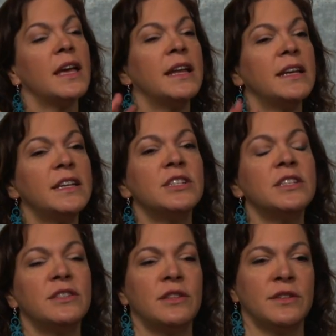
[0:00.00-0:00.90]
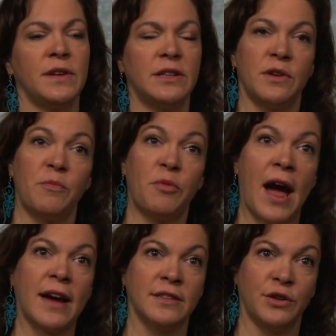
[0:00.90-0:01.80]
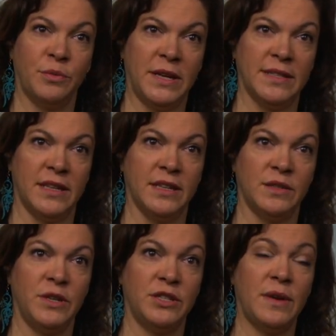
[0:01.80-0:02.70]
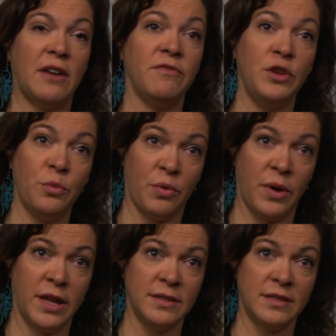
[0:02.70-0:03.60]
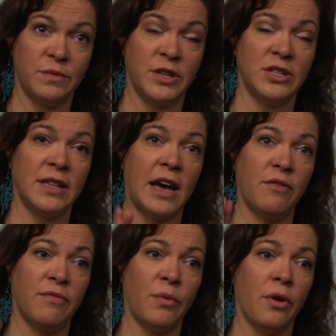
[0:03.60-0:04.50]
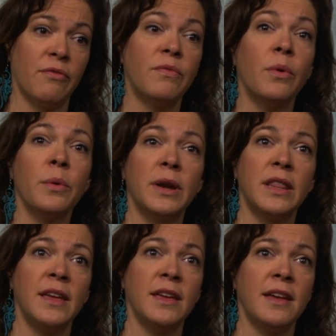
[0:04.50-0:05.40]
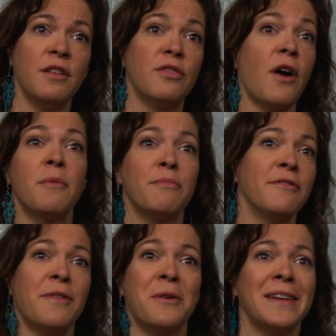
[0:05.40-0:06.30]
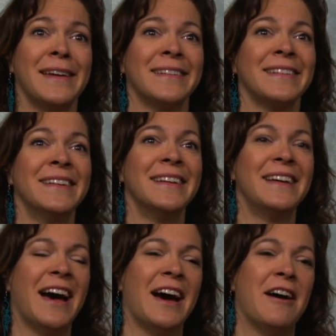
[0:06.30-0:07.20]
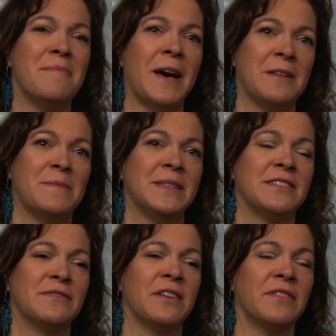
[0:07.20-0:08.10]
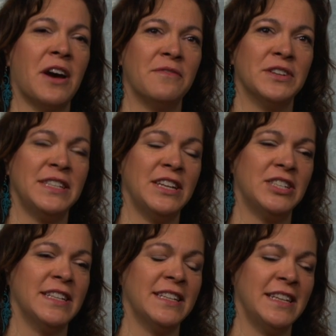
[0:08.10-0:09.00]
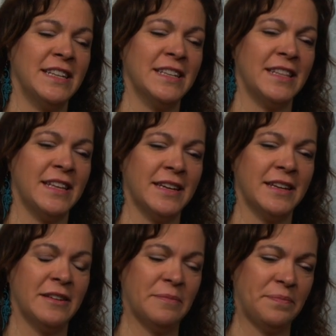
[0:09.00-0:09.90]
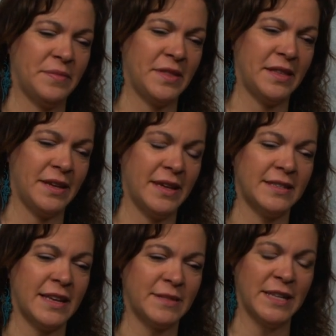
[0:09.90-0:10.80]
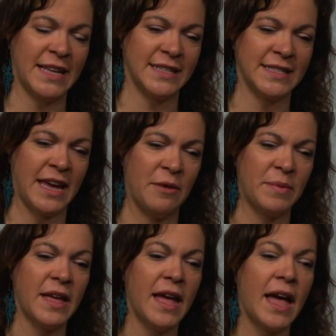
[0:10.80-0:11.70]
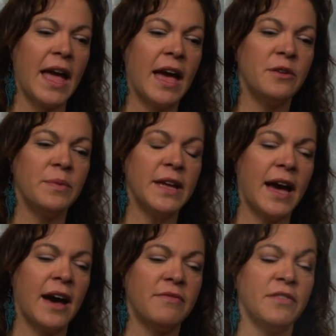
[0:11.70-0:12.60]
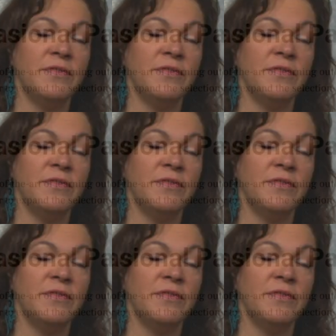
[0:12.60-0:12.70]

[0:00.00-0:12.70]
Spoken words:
In addition to those very sort of practical pieces, we do have viewpoints, which allow for forward-thinking, thought-provoking elements of conversation in the assessment landscape. And we have